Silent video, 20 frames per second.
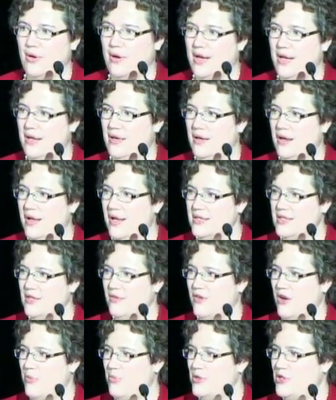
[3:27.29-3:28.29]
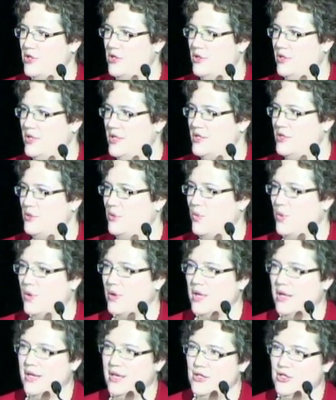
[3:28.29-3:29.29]
I had lots of opportunities to work
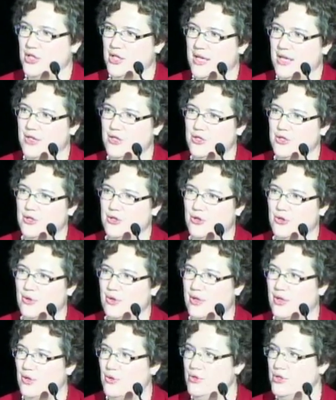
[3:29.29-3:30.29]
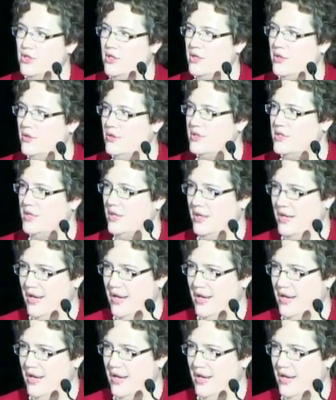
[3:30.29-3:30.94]
in education during those years,